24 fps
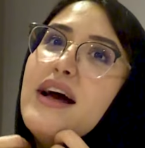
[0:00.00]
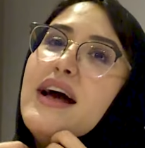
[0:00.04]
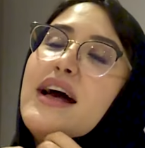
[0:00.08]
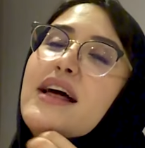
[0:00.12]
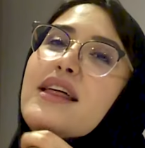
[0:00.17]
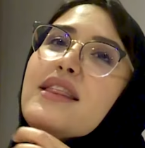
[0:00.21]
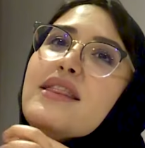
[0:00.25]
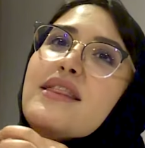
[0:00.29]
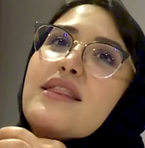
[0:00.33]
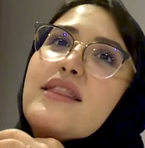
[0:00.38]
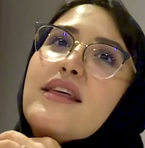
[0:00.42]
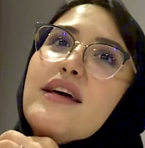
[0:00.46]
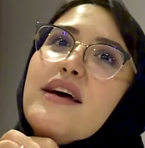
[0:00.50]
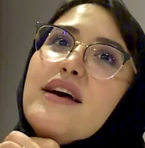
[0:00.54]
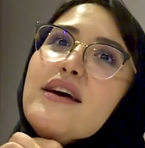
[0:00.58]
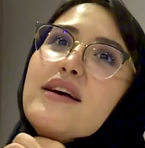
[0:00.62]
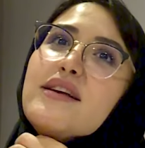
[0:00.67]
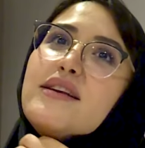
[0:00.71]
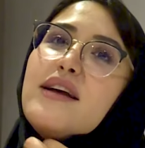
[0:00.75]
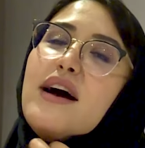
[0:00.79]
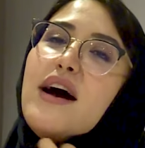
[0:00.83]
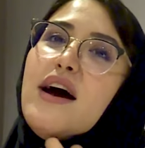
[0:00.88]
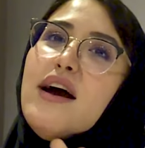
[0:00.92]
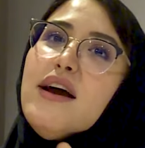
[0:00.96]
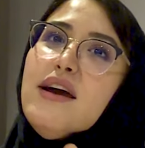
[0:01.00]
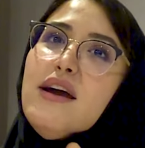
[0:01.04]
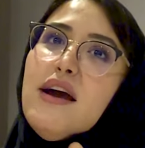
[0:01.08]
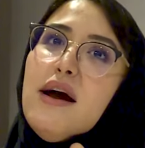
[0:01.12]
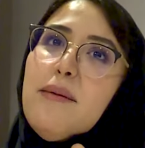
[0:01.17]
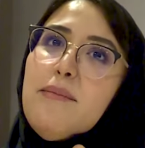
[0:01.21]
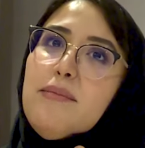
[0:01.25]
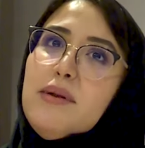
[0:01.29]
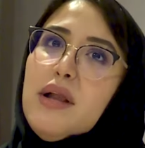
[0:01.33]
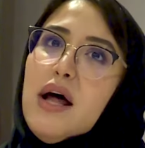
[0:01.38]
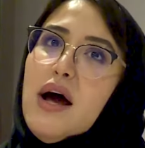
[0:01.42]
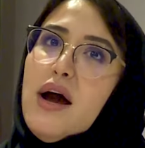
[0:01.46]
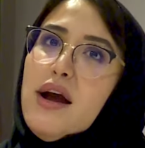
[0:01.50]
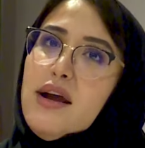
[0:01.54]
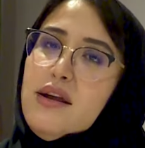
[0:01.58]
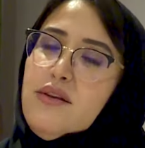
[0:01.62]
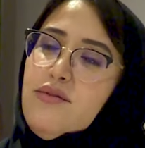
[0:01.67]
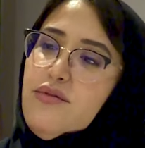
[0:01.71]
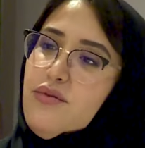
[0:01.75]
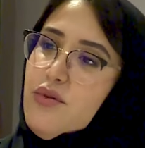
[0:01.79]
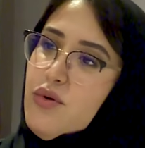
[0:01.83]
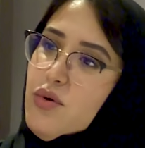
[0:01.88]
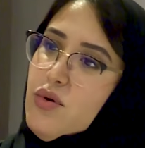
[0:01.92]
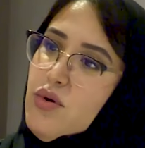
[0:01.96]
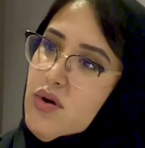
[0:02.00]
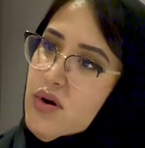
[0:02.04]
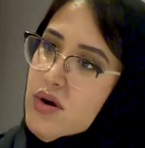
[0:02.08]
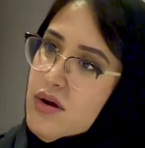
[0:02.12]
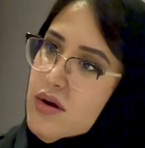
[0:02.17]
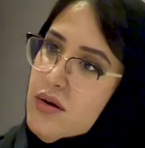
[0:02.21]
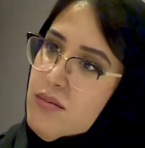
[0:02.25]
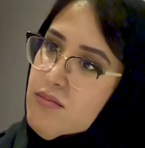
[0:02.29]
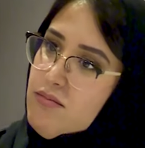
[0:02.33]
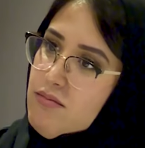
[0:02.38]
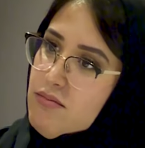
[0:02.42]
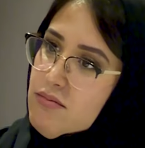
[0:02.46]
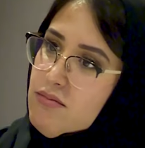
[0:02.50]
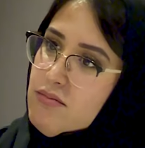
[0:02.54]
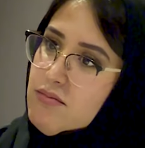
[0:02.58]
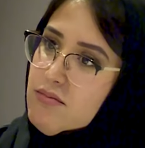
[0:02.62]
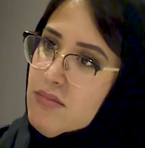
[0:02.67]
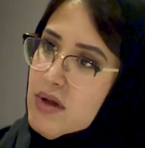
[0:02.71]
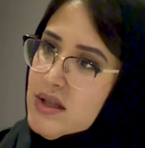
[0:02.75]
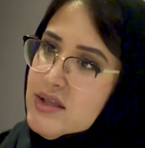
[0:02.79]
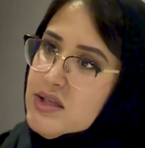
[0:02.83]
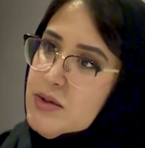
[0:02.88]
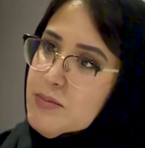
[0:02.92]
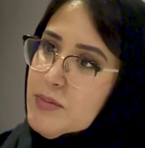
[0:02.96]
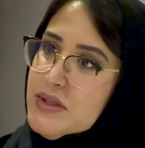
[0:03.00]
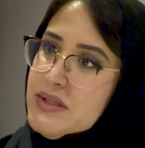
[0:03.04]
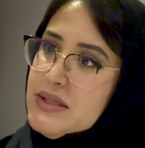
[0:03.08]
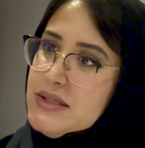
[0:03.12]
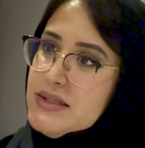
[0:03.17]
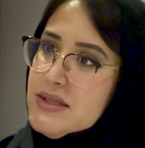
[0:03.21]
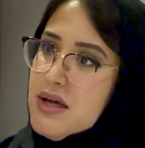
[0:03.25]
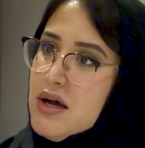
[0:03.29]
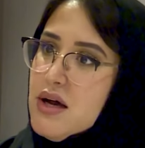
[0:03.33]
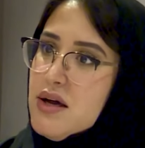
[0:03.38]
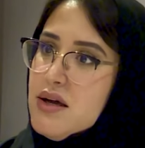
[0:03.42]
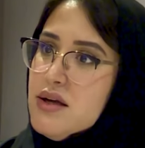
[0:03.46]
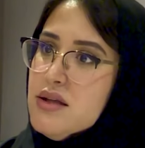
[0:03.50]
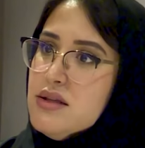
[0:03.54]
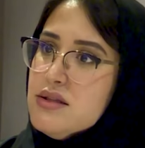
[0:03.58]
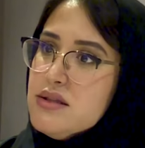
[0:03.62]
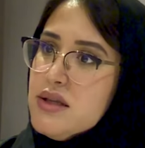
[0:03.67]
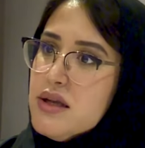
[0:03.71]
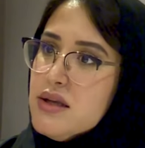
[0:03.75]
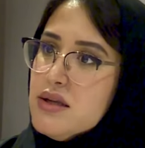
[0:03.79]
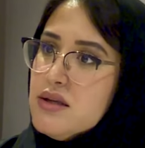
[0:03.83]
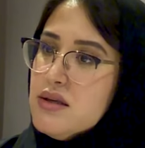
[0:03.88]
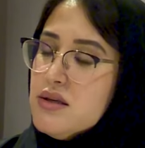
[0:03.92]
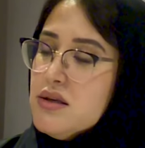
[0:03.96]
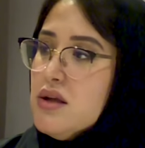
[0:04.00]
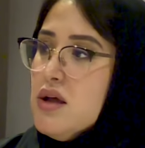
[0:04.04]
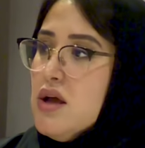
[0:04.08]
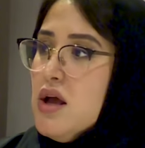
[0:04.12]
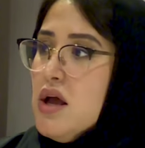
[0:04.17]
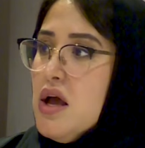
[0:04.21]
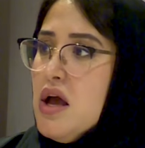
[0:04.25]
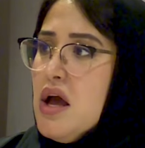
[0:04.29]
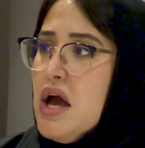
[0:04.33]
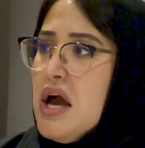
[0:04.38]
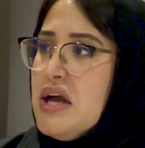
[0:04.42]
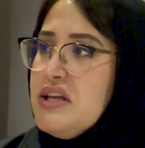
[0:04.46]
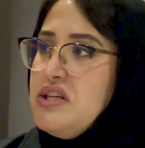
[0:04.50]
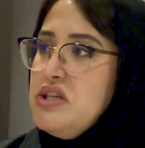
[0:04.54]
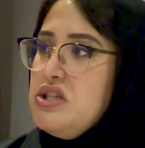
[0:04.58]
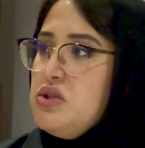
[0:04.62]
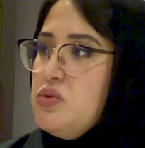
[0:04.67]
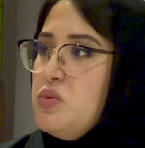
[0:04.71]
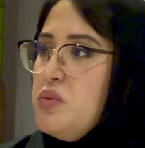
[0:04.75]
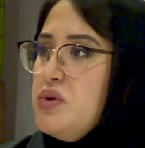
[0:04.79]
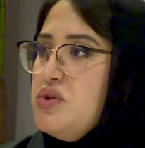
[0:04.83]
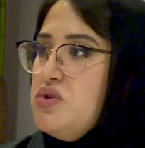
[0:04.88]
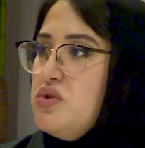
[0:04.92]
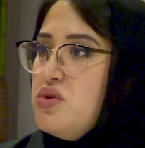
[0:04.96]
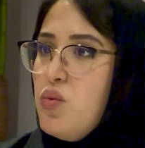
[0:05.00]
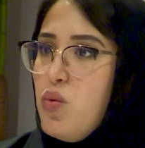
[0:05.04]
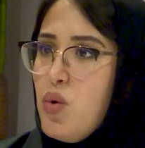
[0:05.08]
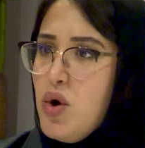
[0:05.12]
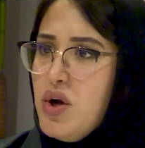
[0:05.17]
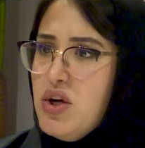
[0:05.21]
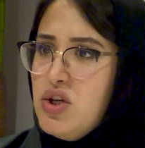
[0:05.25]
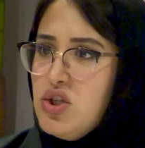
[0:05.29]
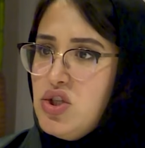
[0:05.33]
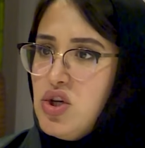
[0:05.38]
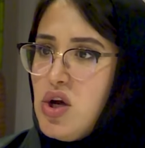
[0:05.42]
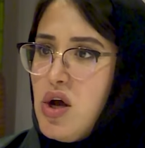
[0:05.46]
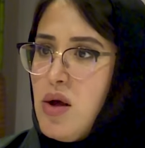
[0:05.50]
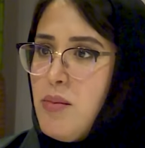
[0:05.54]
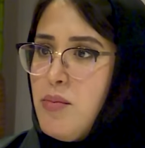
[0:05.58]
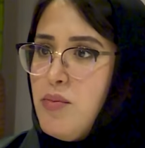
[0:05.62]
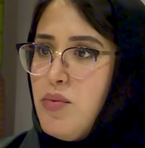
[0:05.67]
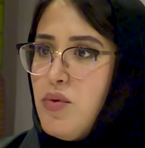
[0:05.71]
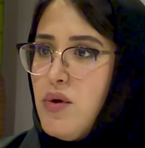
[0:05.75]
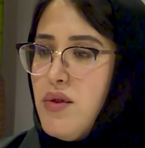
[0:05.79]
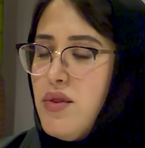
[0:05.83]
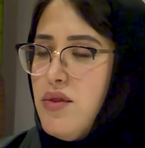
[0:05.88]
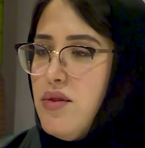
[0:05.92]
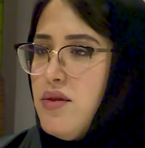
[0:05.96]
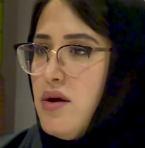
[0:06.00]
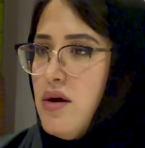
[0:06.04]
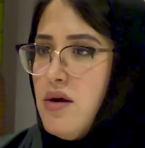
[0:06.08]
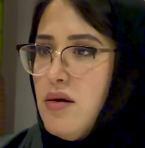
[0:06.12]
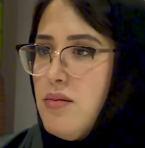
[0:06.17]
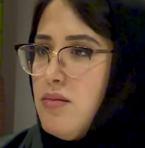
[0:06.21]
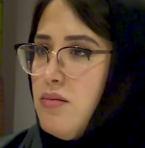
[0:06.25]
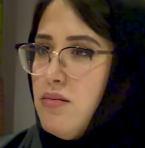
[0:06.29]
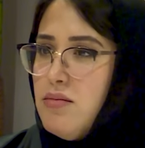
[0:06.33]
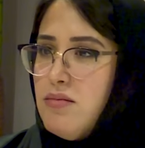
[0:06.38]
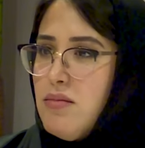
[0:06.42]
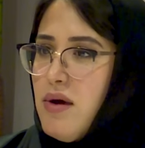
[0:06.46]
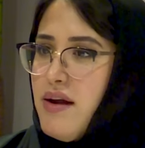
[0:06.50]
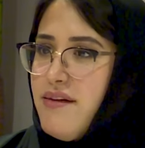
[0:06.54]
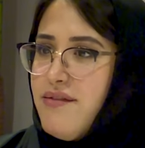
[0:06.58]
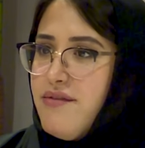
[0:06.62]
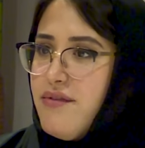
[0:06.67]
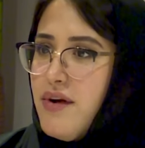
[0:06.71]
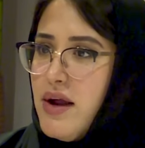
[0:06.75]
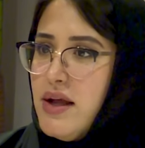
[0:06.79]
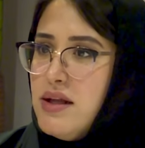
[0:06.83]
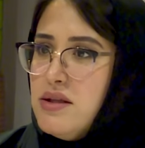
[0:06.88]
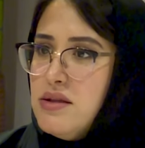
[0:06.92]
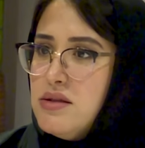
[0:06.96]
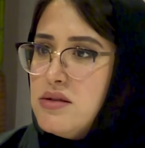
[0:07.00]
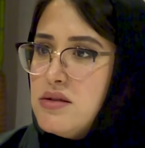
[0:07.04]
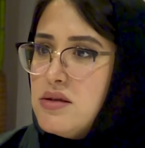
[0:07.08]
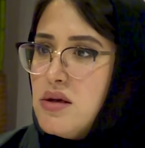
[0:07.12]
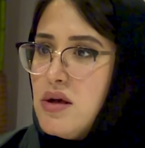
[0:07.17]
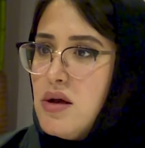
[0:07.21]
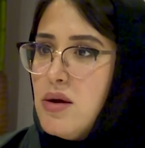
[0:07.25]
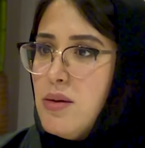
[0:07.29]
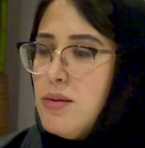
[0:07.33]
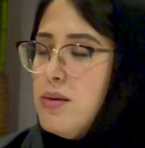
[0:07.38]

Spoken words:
And then I applied for multiple designs, and I just went to the workshop with my friends.